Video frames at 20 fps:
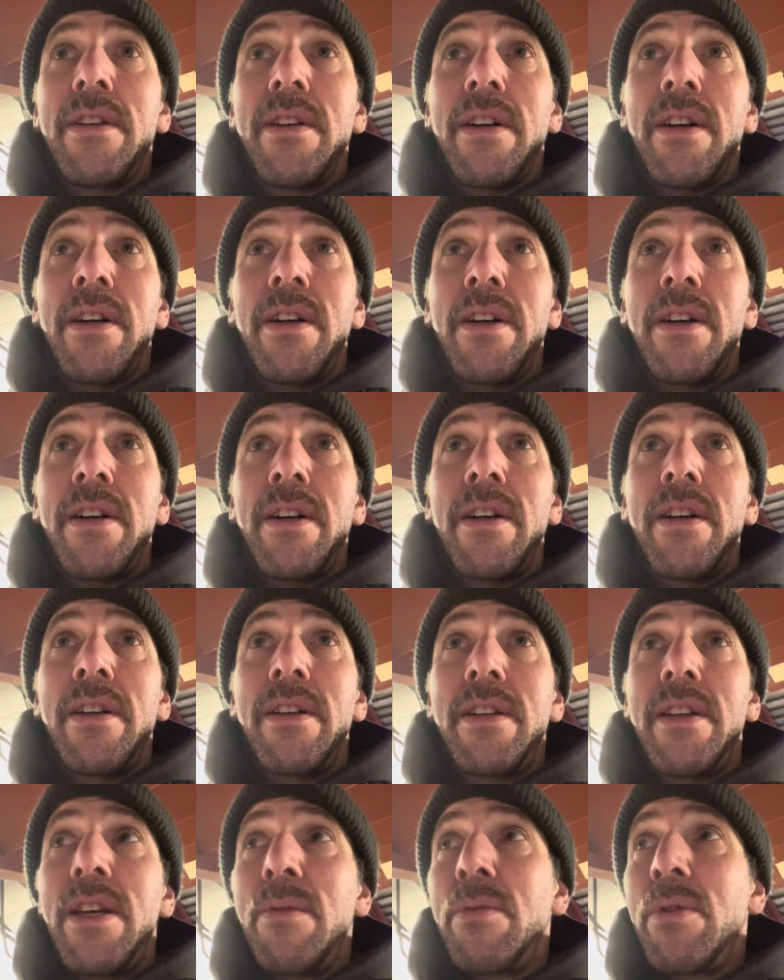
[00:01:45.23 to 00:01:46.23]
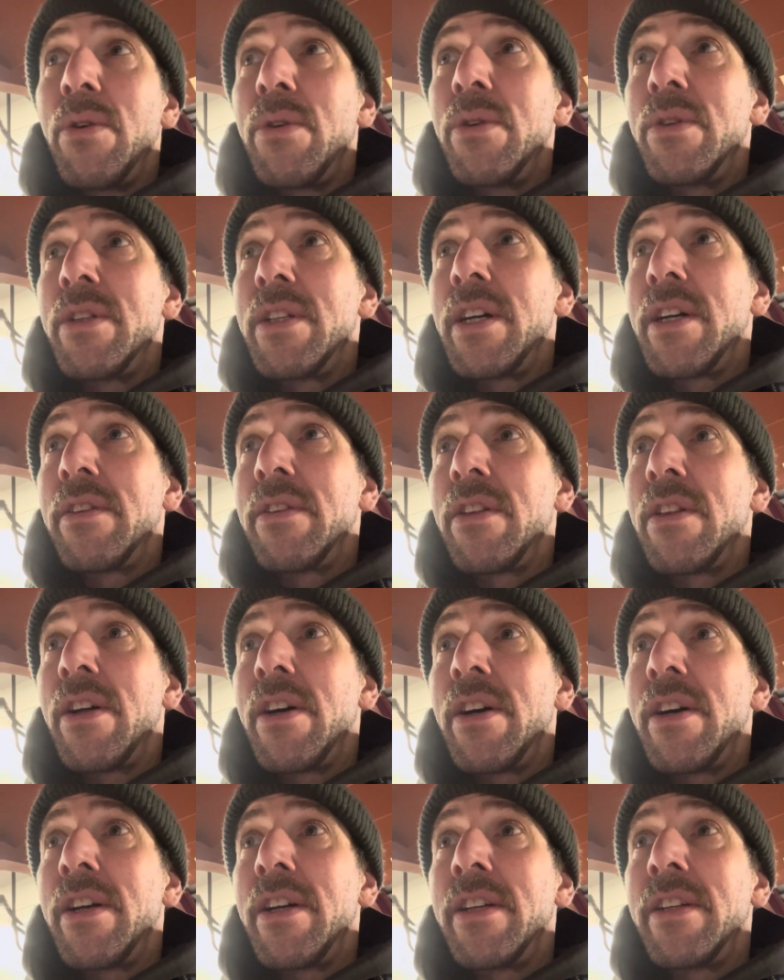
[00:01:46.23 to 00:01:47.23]
Uh, keep going down the
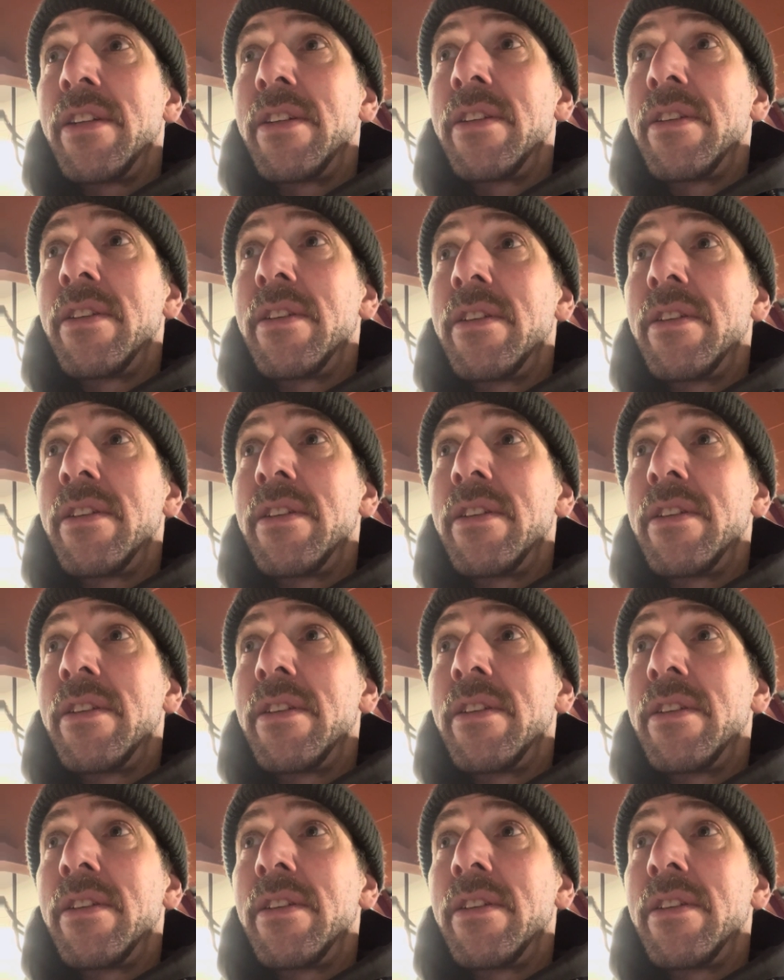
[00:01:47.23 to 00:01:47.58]
line.